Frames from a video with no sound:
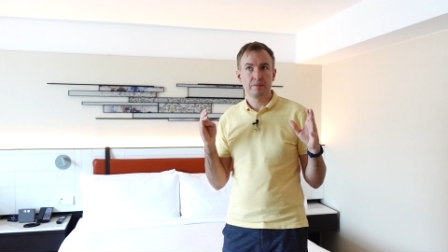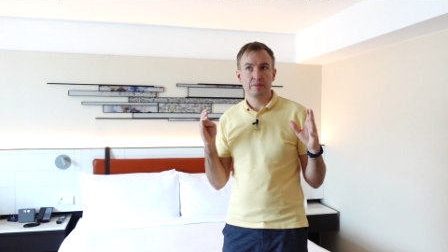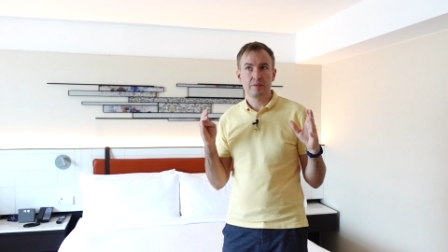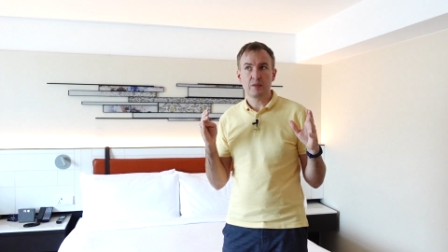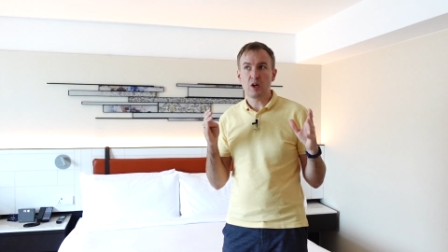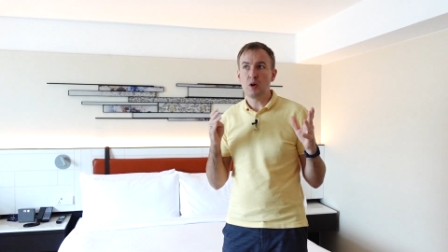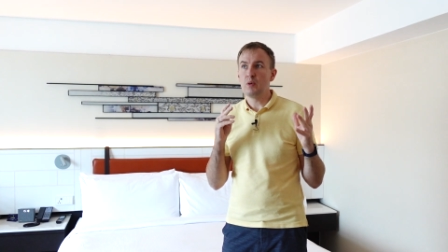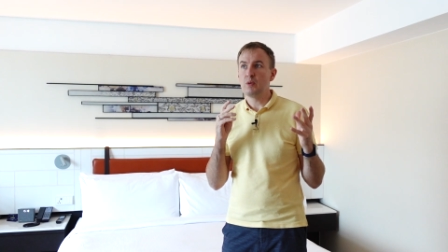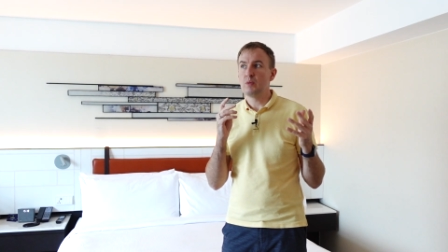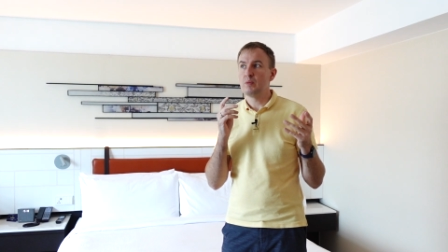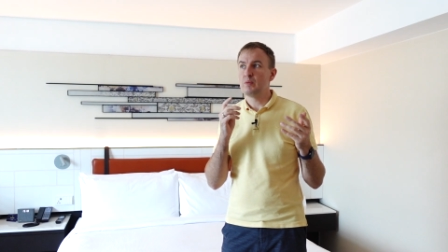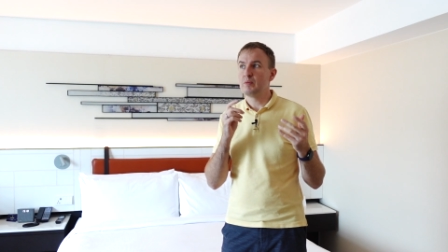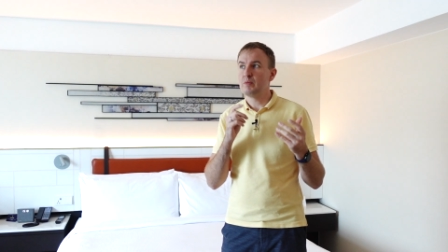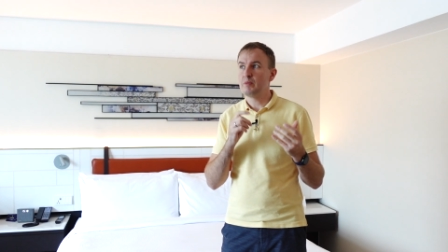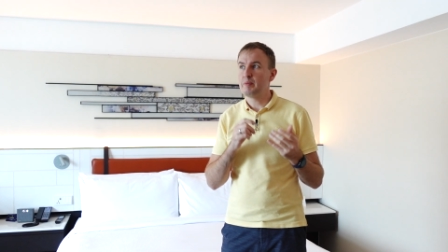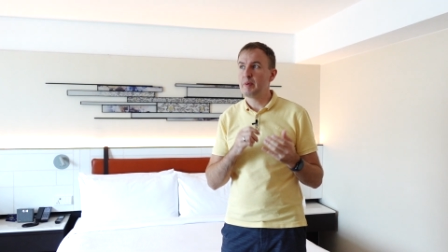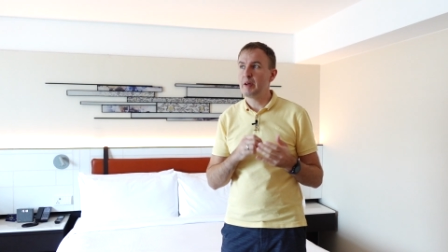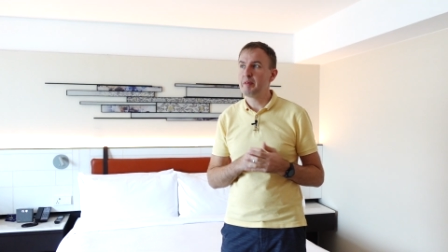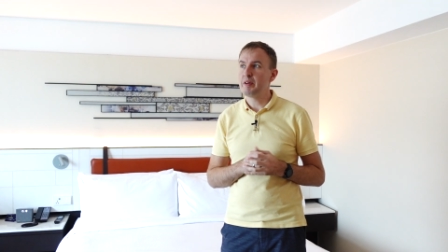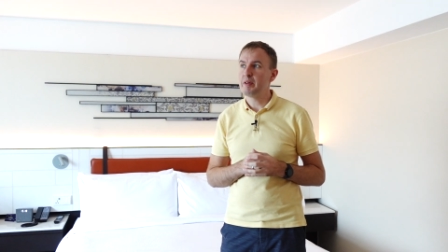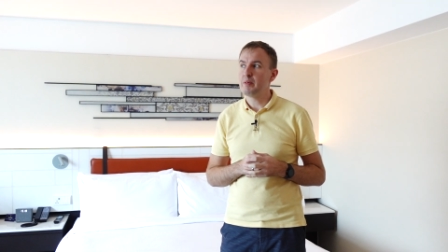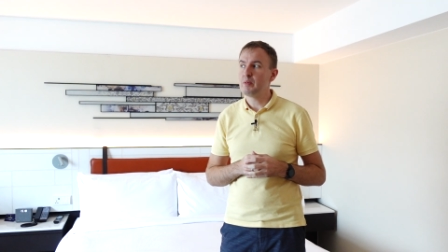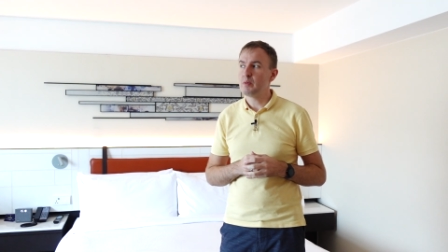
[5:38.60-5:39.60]
Oh,
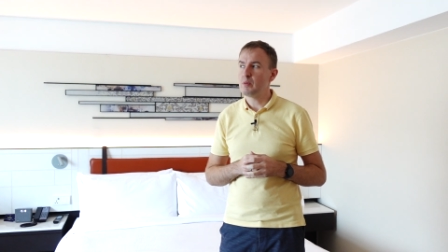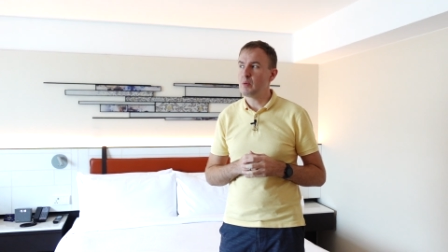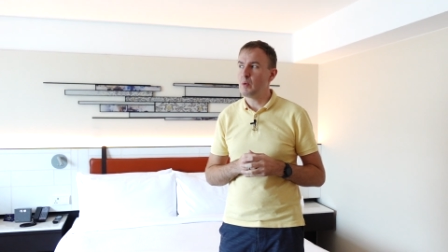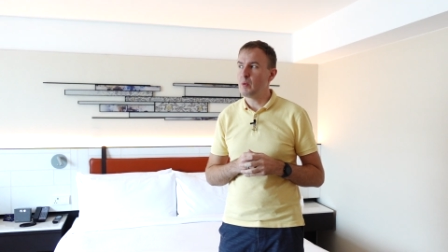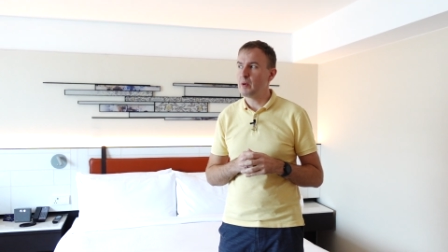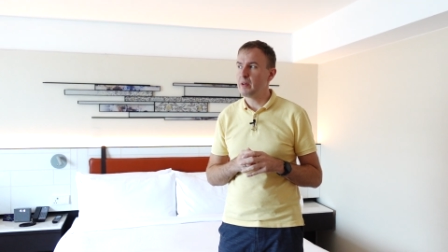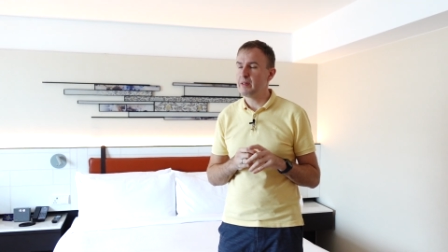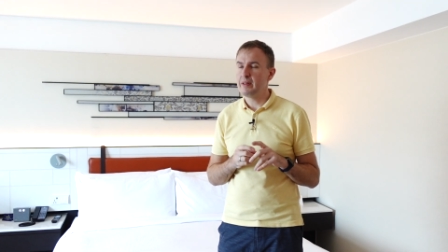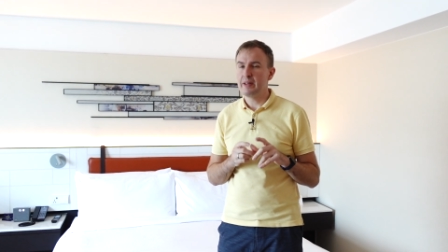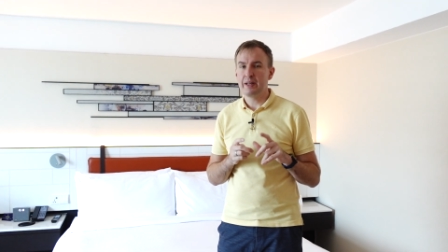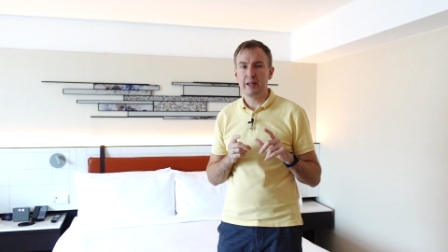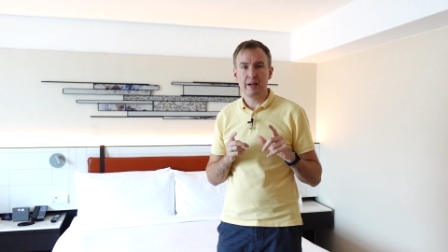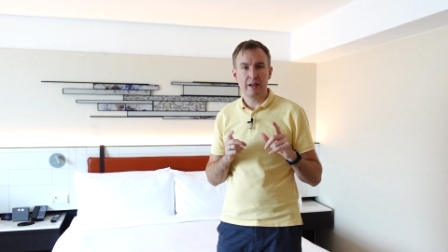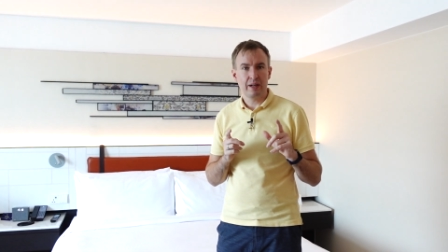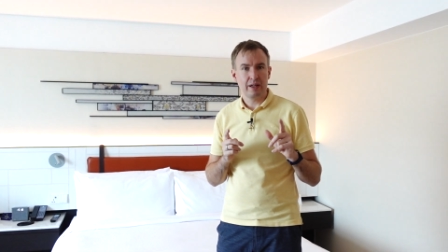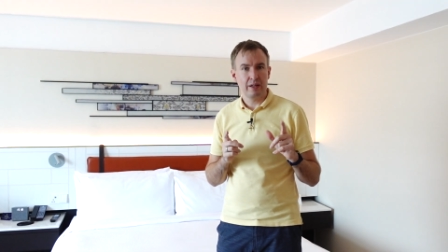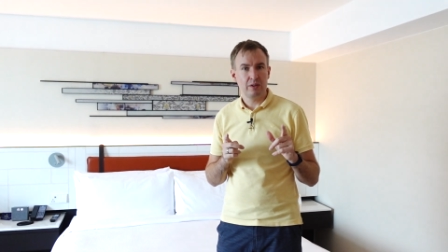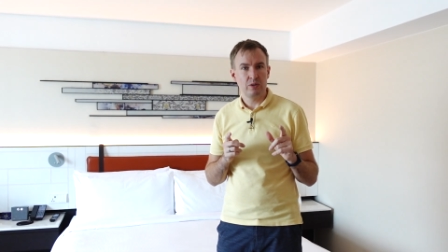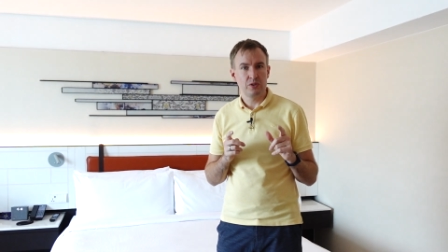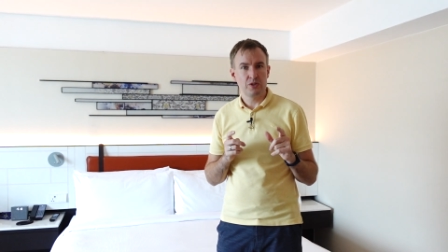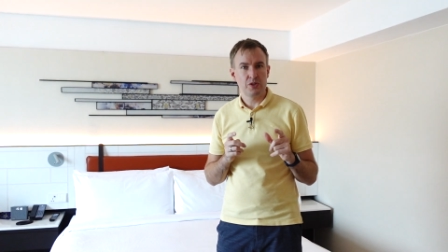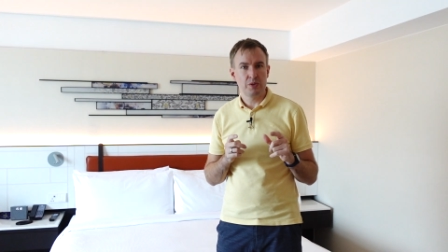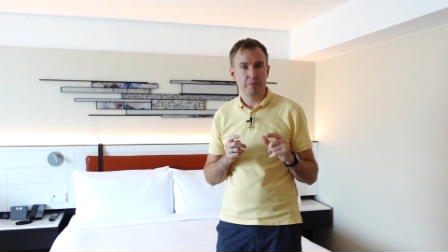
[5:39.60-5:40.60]
maybe one thing I
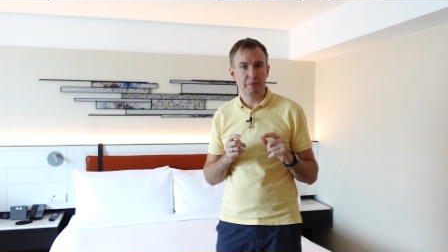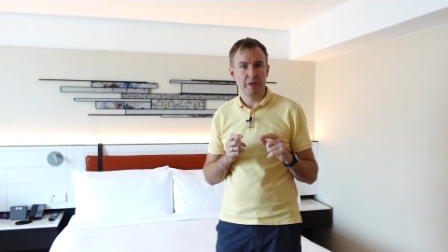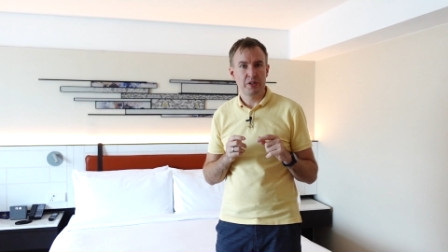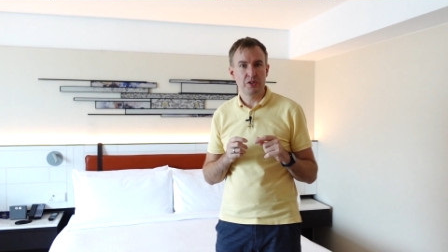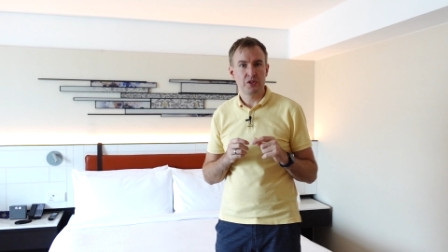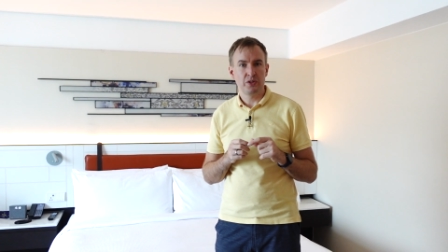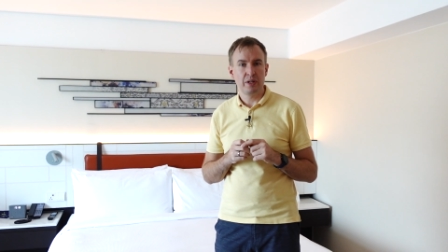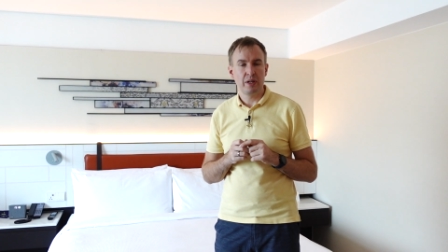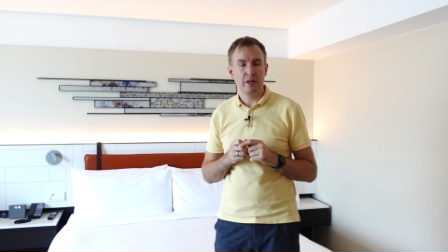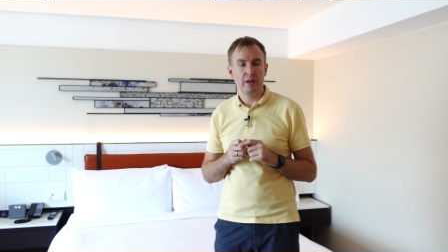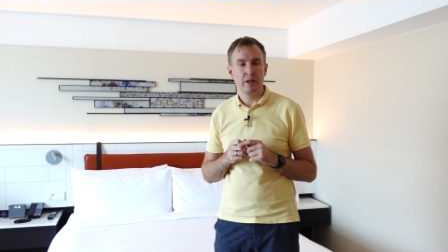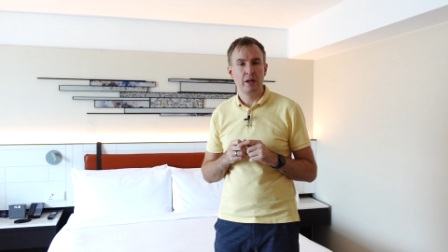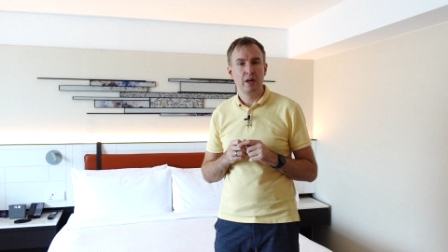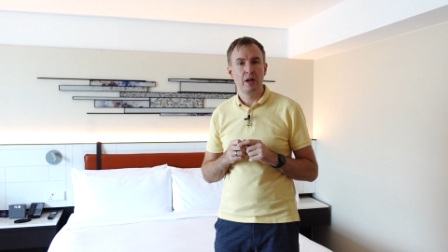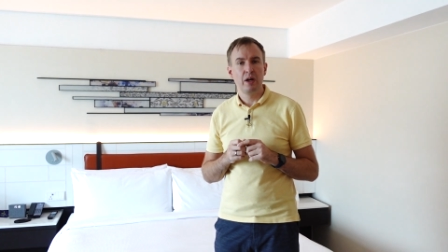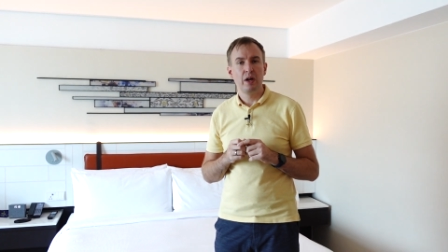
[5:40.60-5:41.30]
can also mention